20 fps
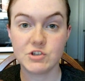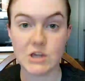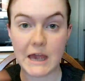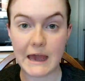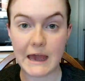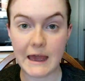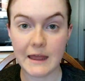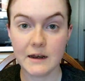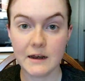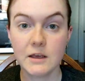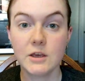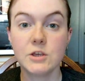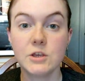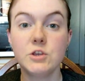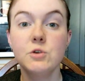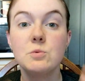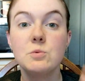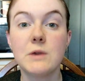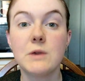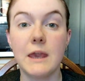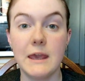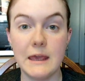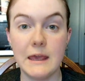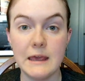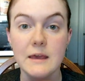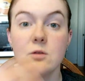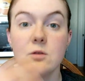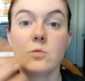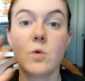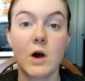chat, you
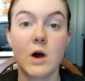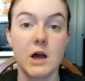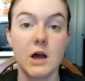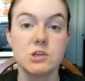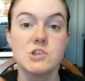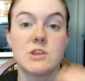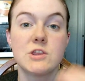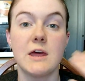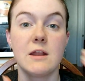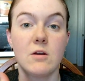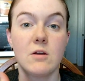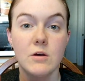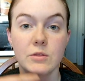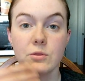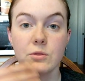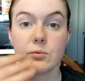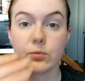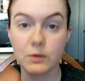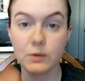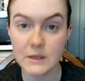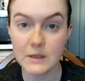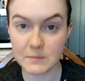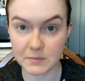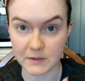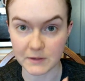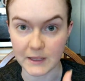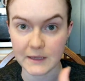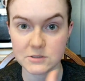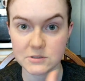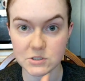can watch that on the
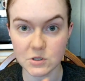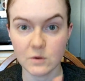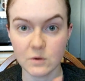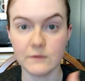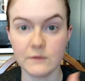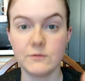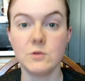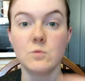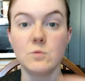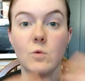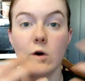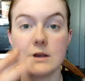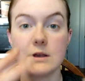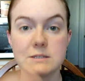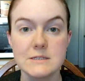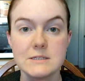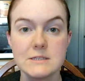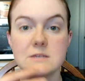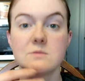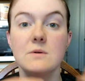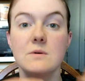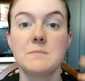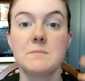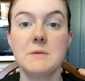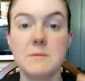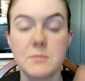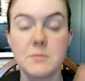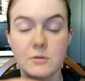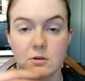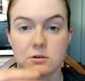replay. So if you want to see what
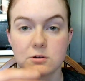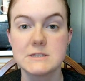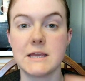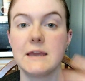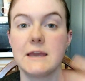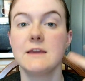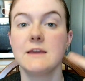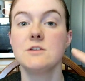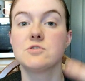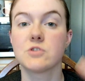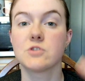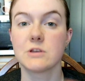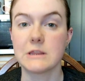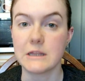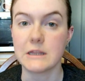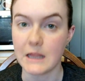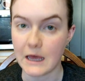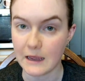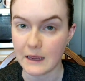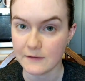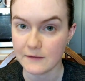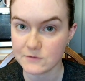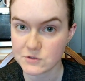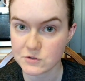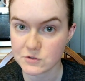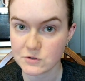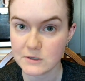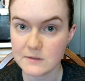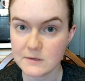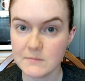people are saying during the live
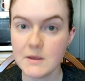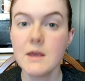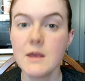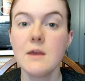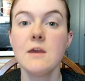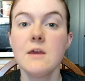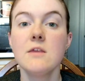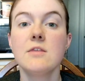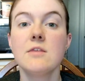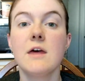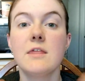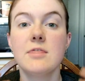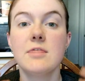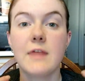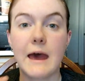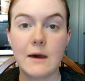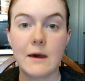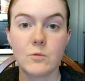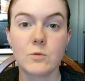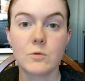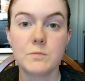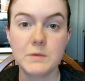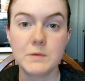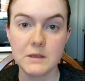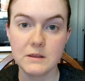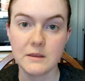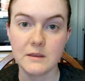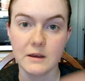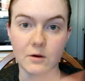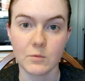stream, then that will
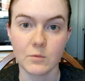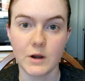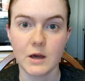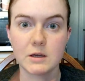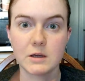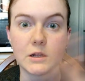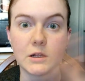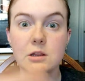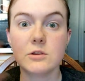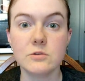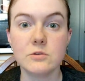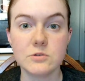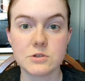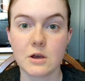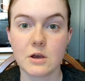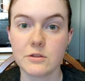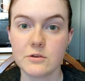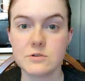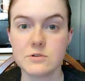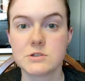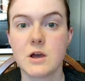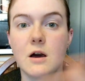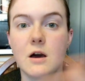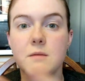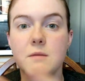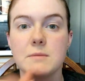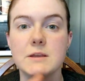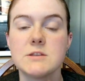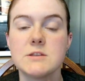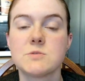be there. We're not going to lose all those
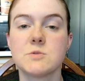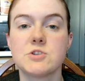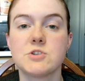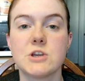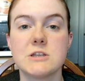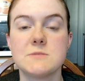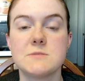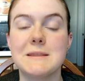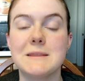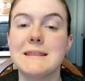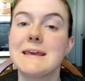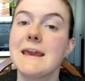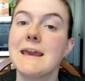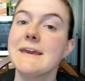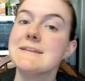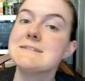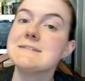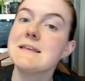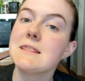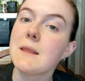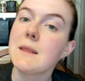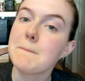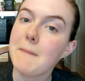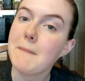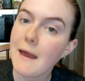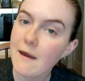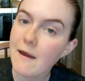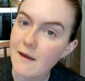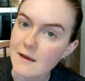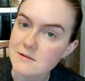comments, which has been the case in the
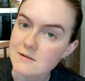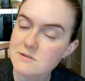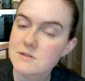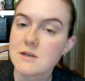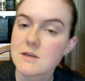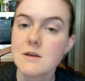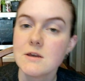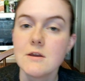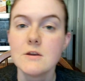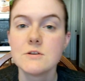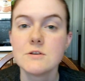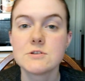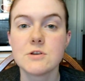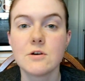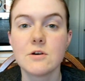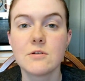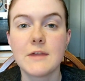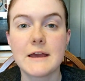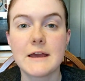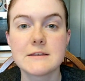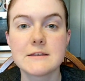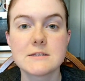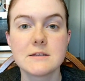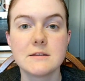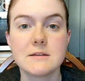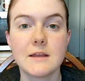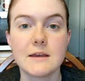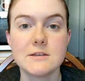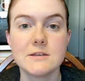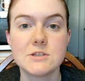past. So that's
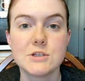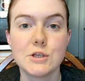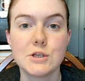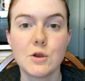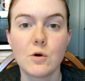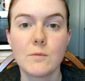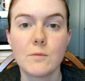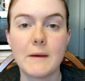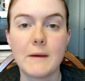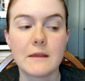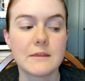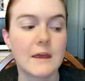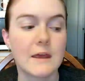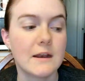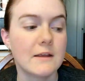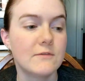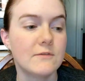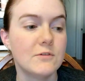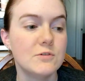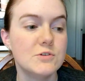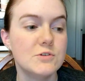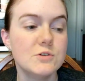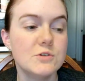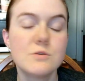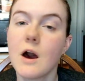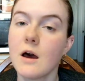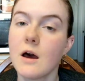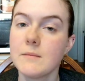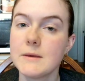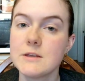nice to know about that. If you do
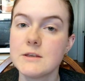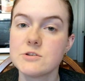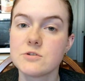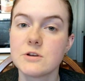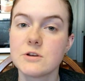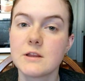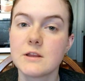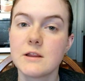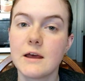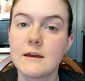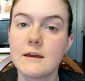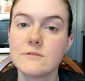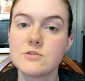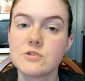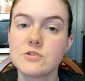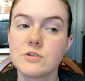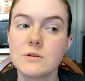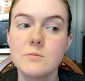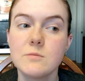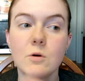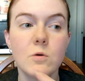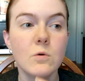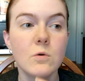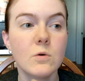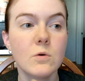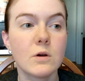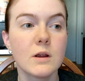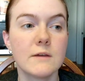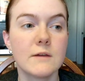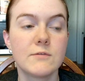comment during the live stream,
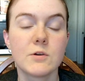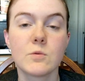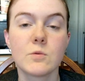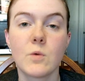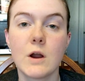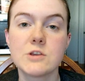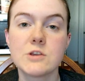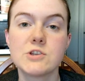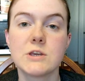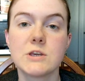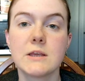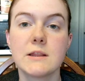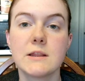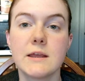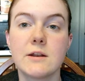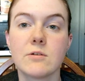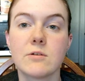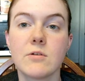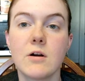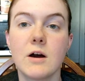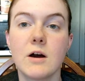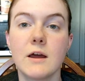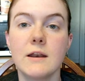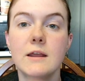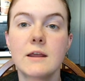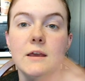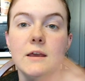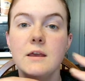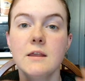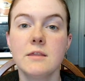or if you're watching it later
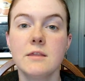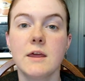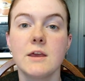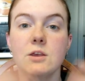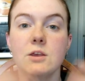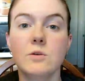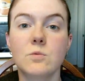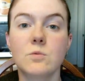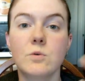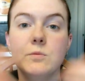on, that you